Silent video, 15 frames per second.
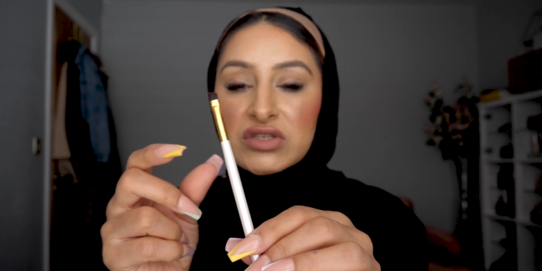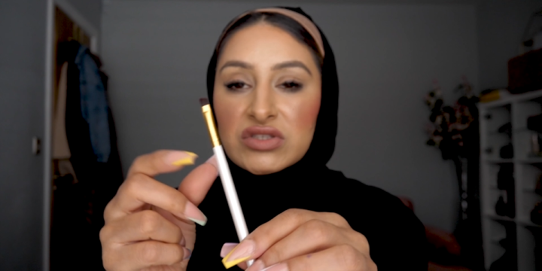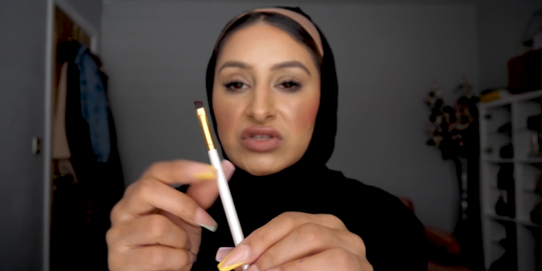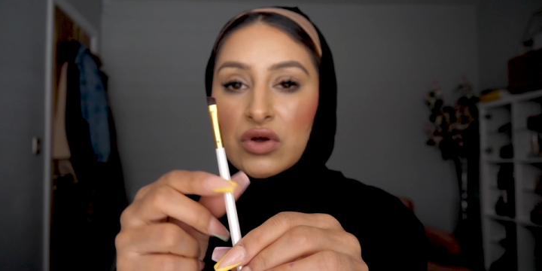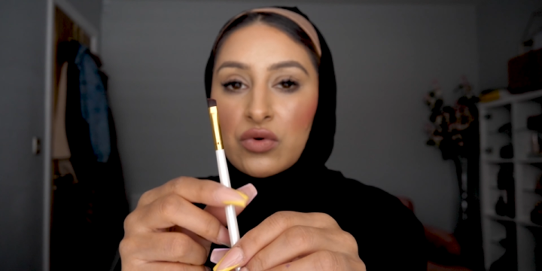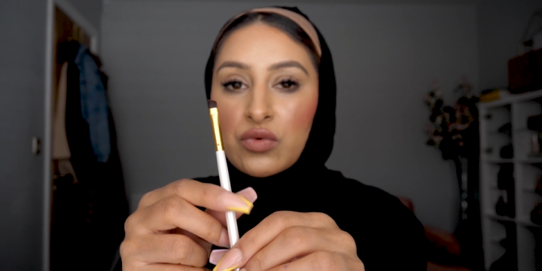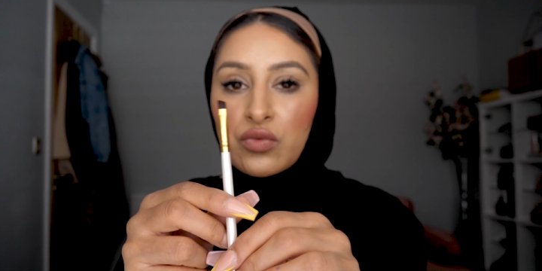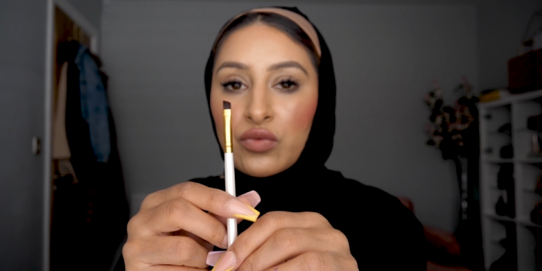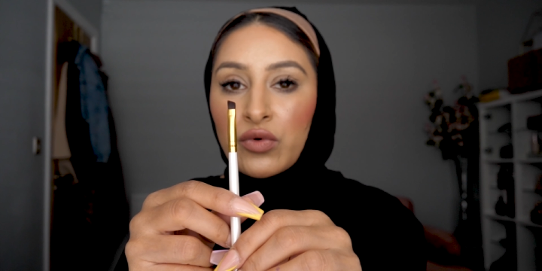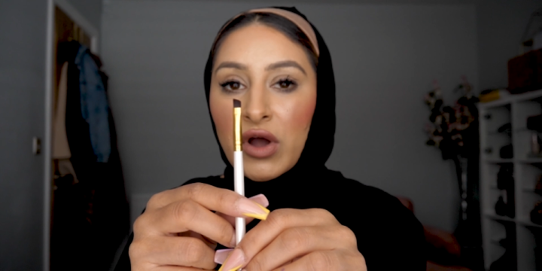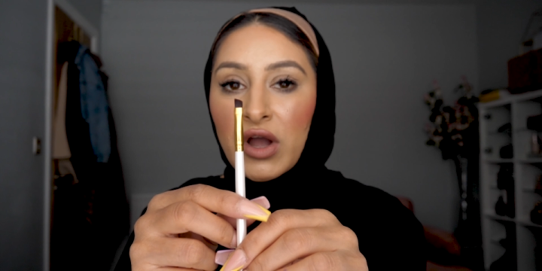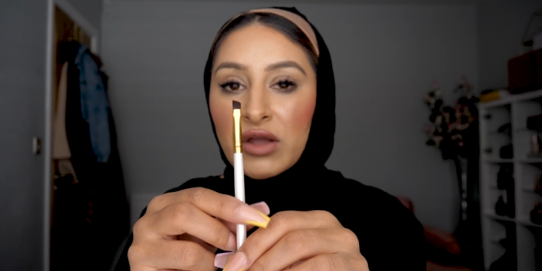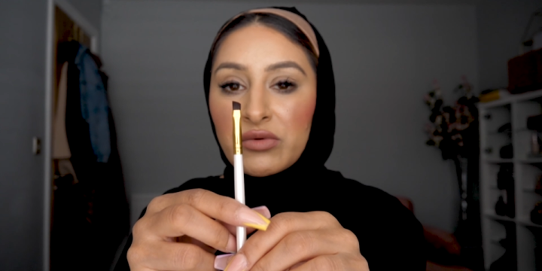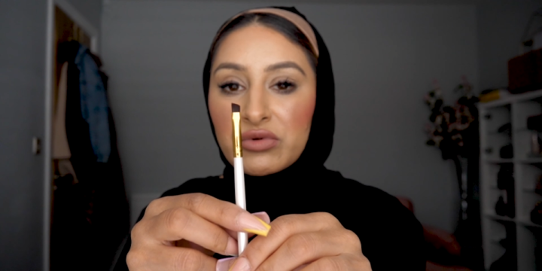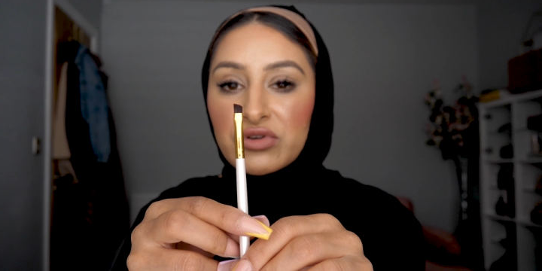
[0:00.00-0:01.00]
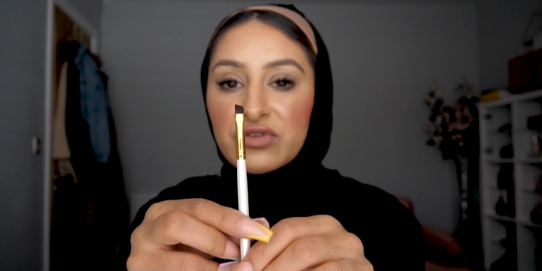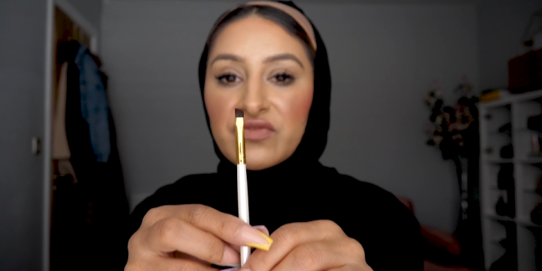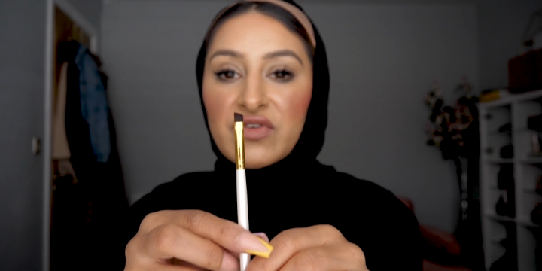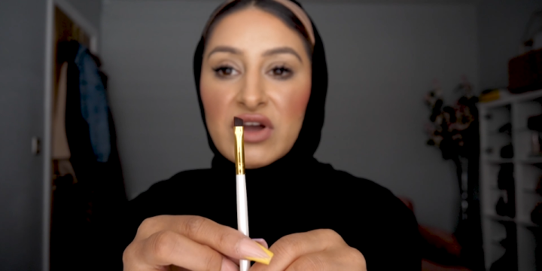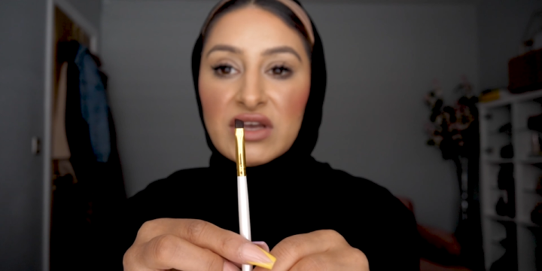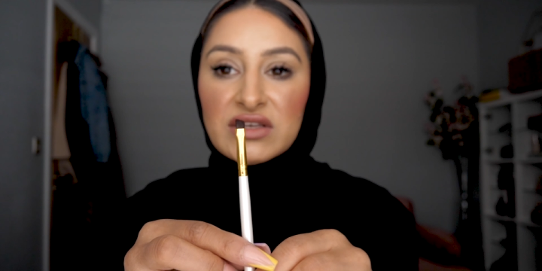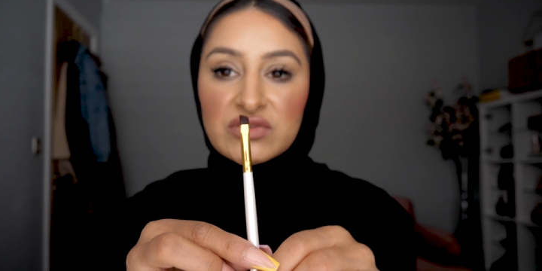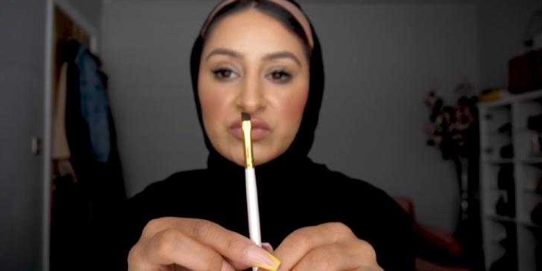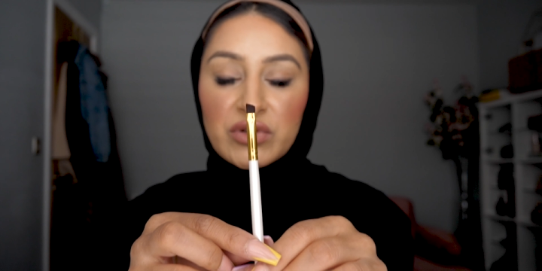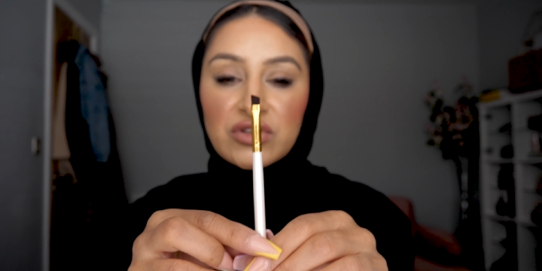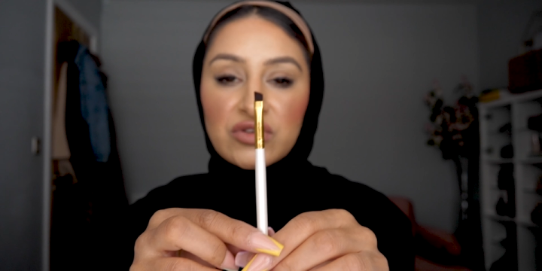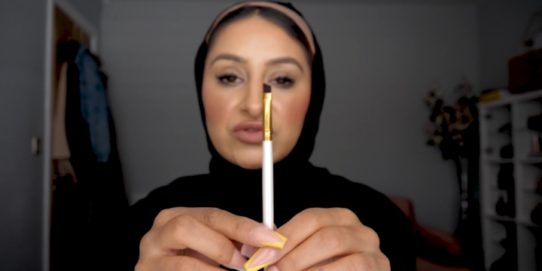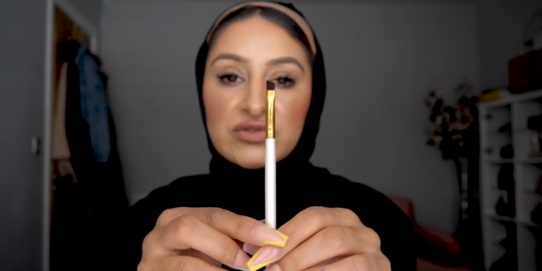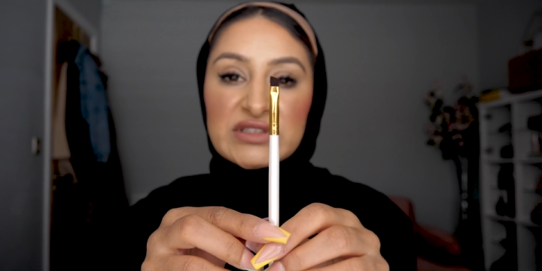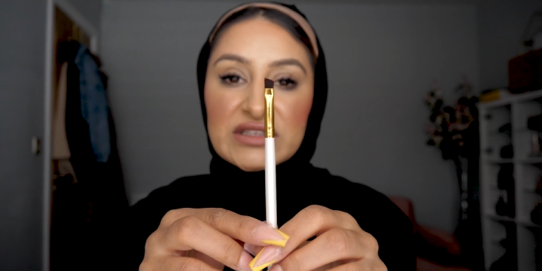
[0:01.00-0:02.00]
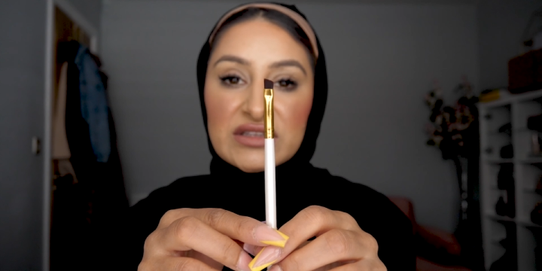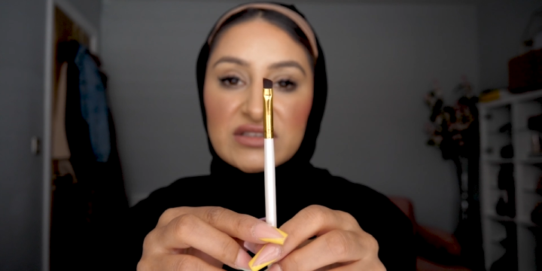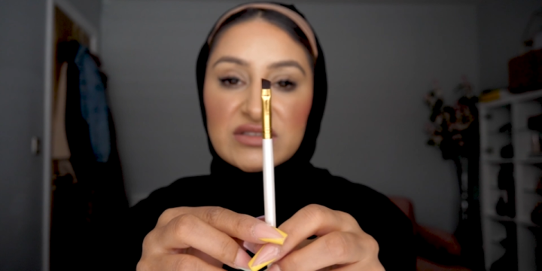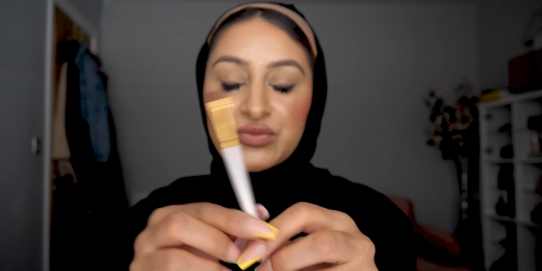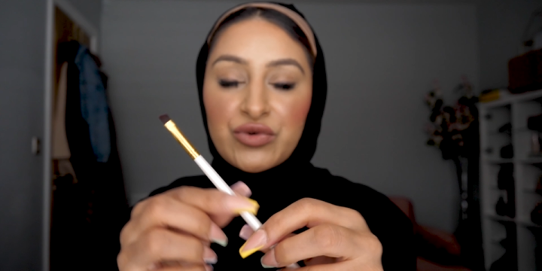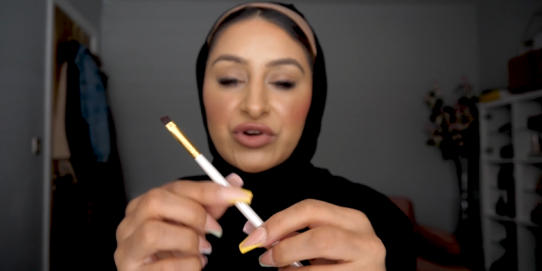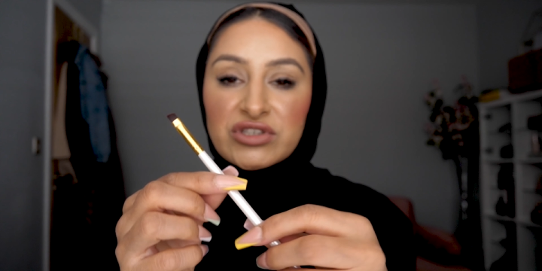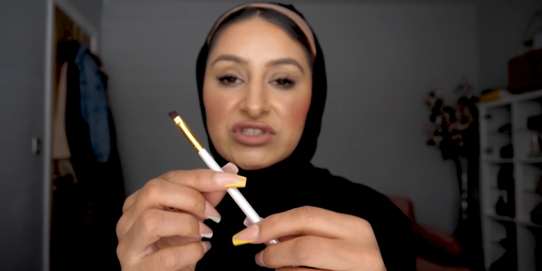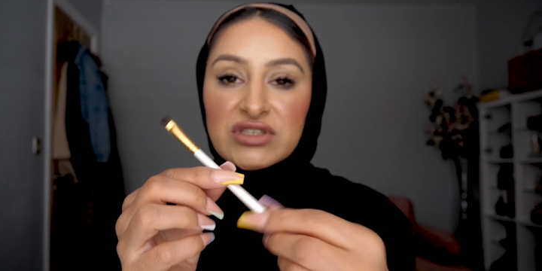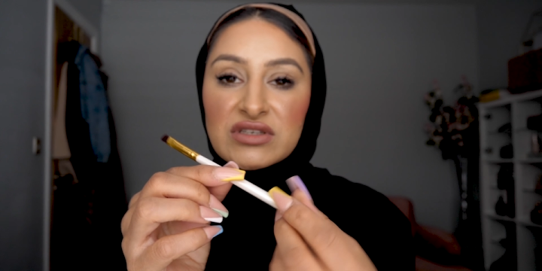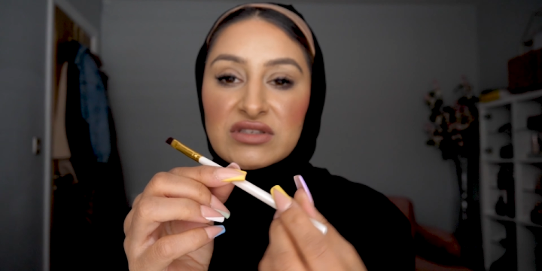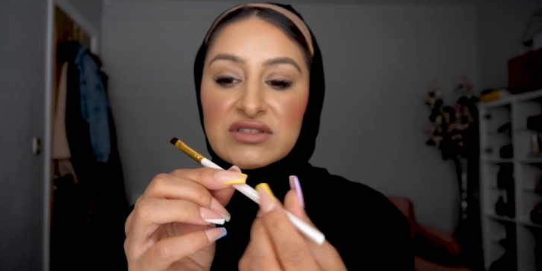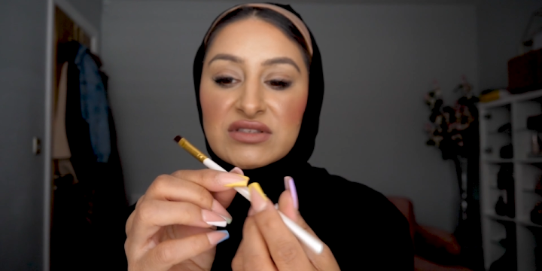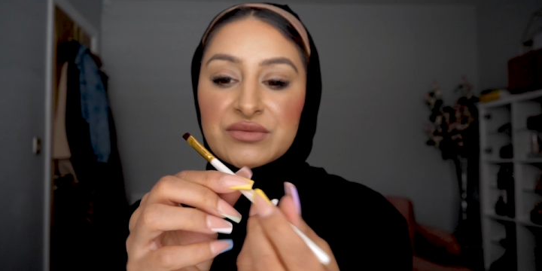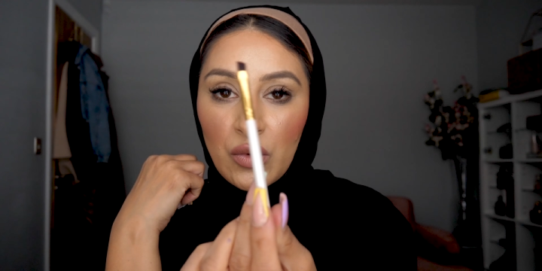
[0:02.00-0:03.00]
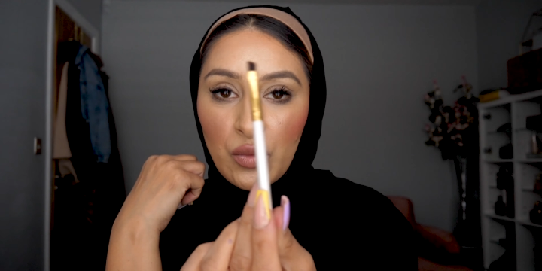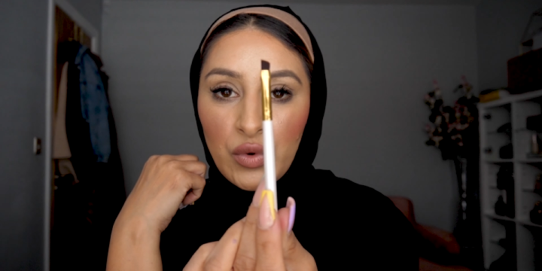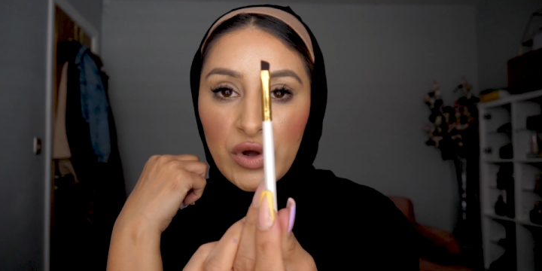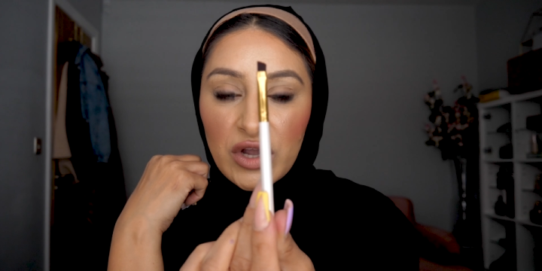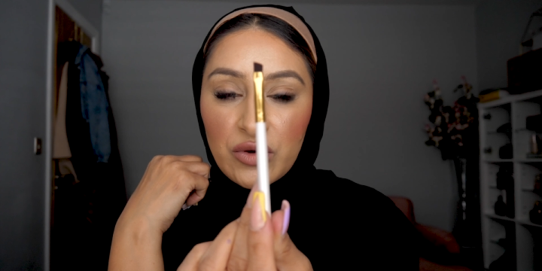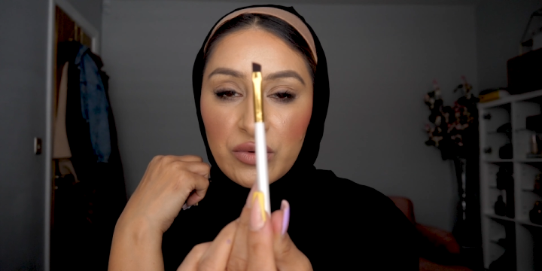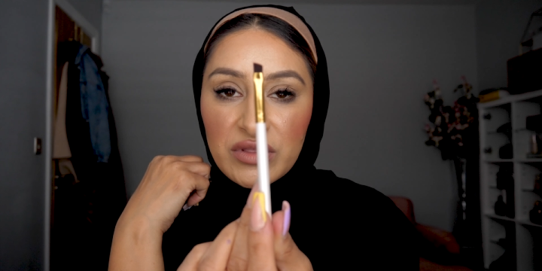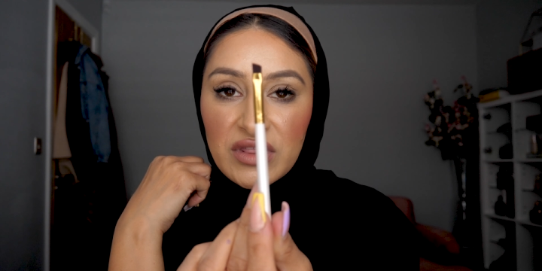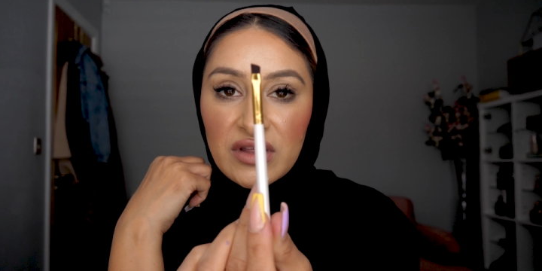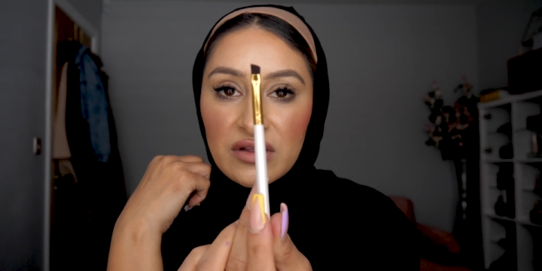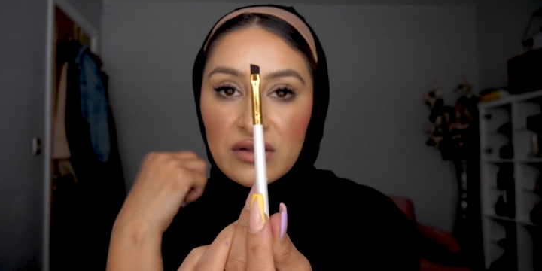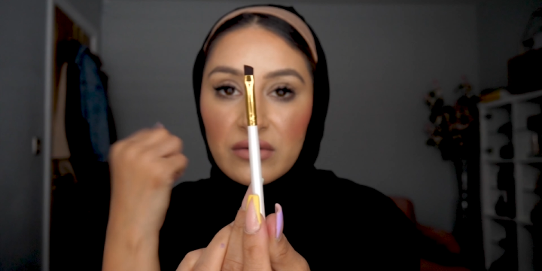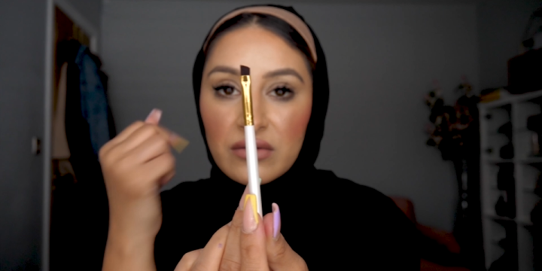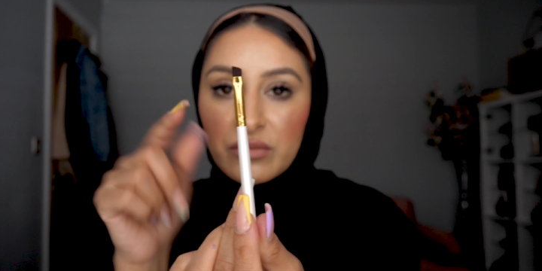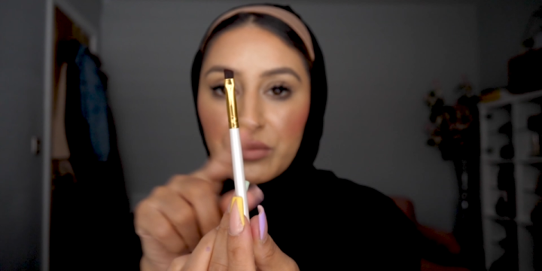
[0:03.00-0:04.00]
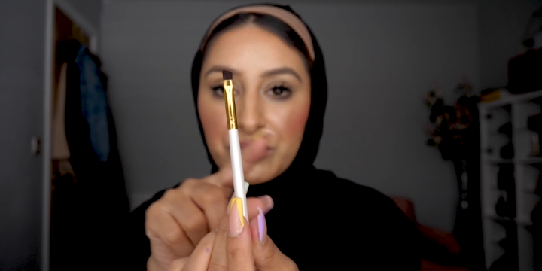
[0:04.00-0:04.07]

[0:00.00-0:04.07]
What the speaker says: So what I would advise when using this brush is work with the